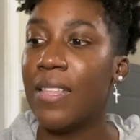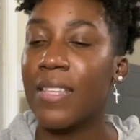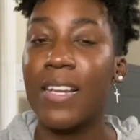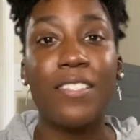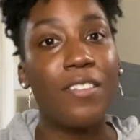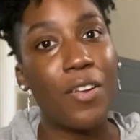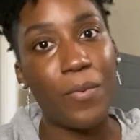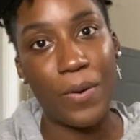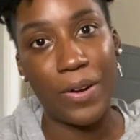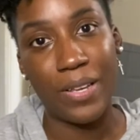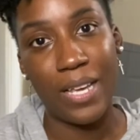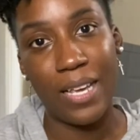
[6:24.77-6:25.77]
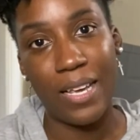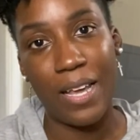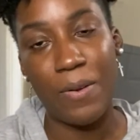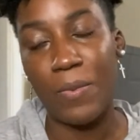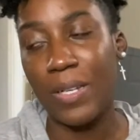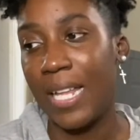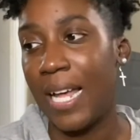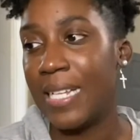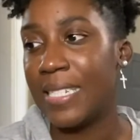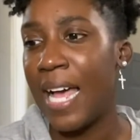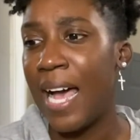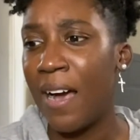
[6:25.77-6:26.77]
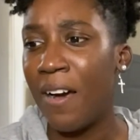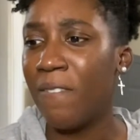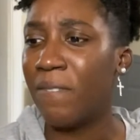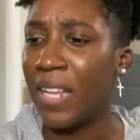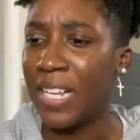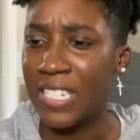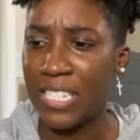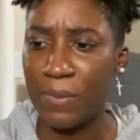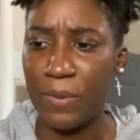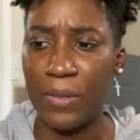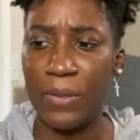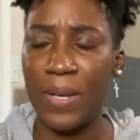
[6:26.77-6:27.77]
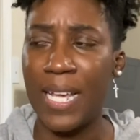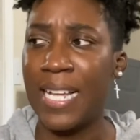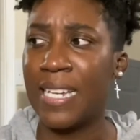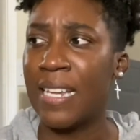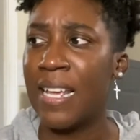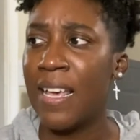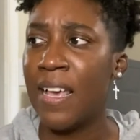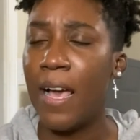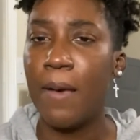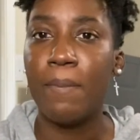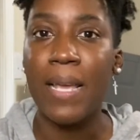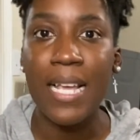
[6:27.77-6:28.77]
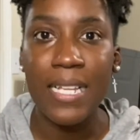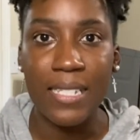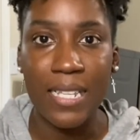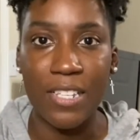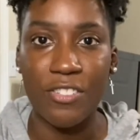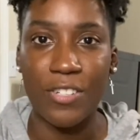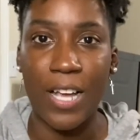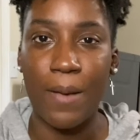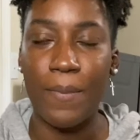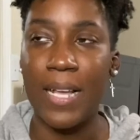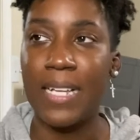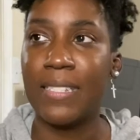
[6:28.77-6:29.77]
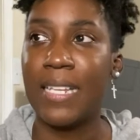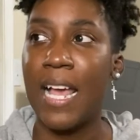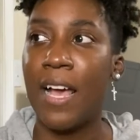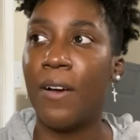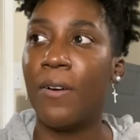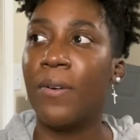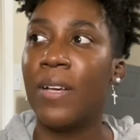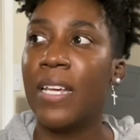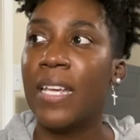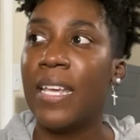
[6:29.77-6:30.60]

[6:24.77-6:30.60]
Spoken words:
Then I started working and realized how flexible and amazing this job is and how